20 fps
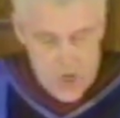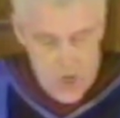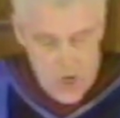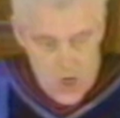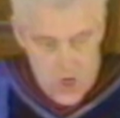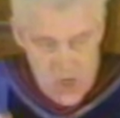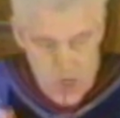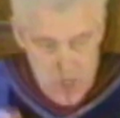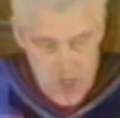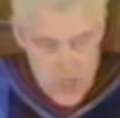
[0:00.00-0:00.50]

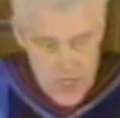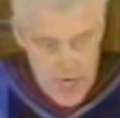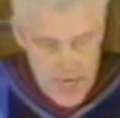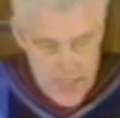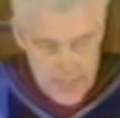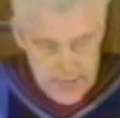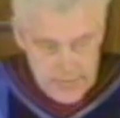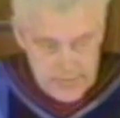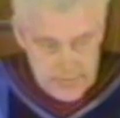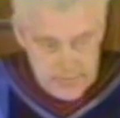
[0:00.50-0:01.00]
All your
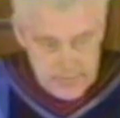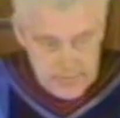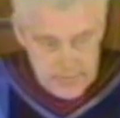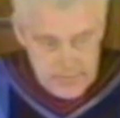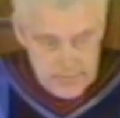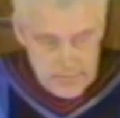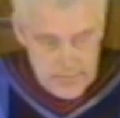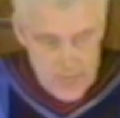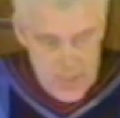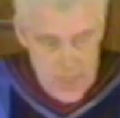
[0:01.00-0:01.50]
heart,
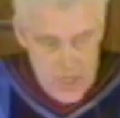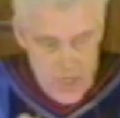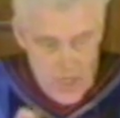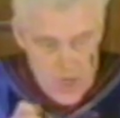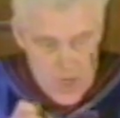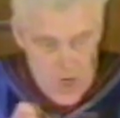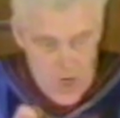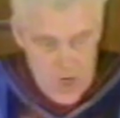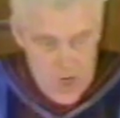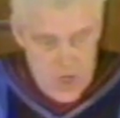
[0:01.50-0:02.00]

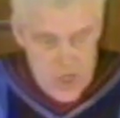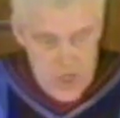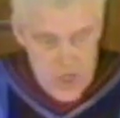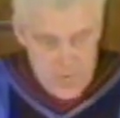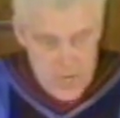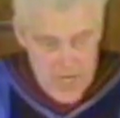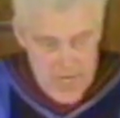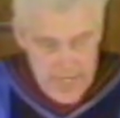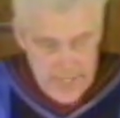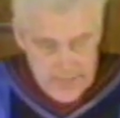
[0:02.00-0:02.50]
all
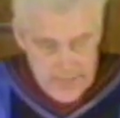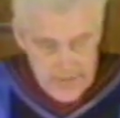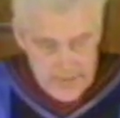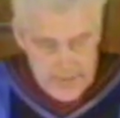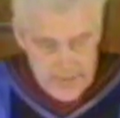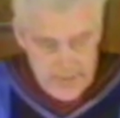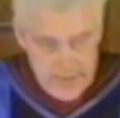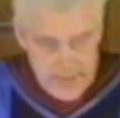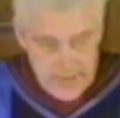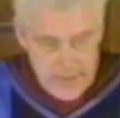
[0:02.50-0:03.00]
your mind,
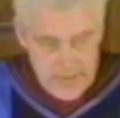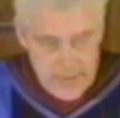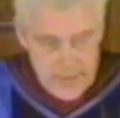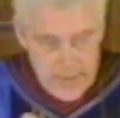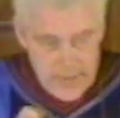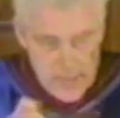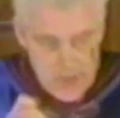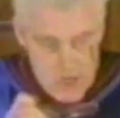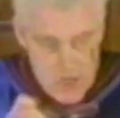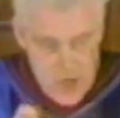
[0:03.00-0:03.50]

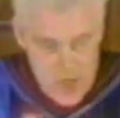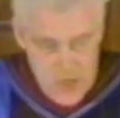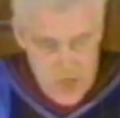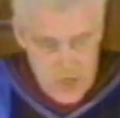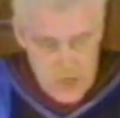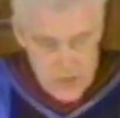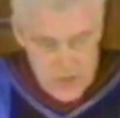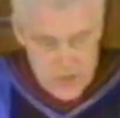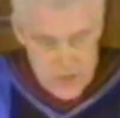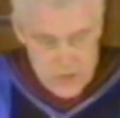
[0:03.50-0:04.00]

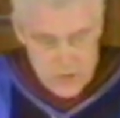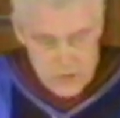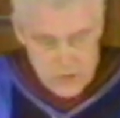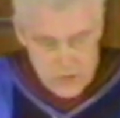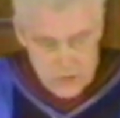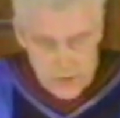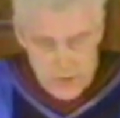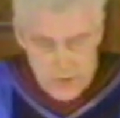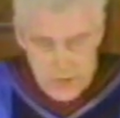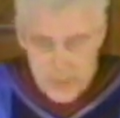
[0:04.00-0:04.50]
all your
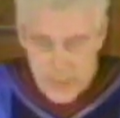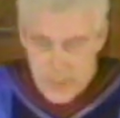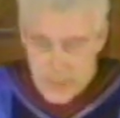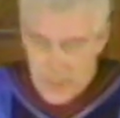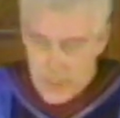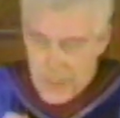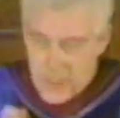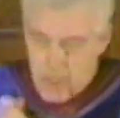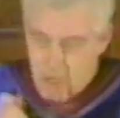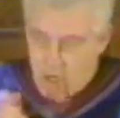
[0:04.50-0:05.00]
soul,
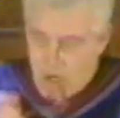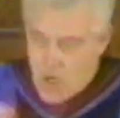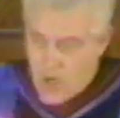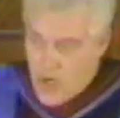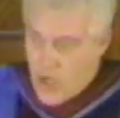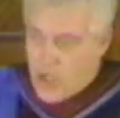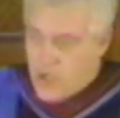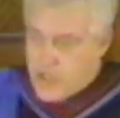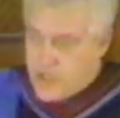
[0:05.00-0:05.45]
all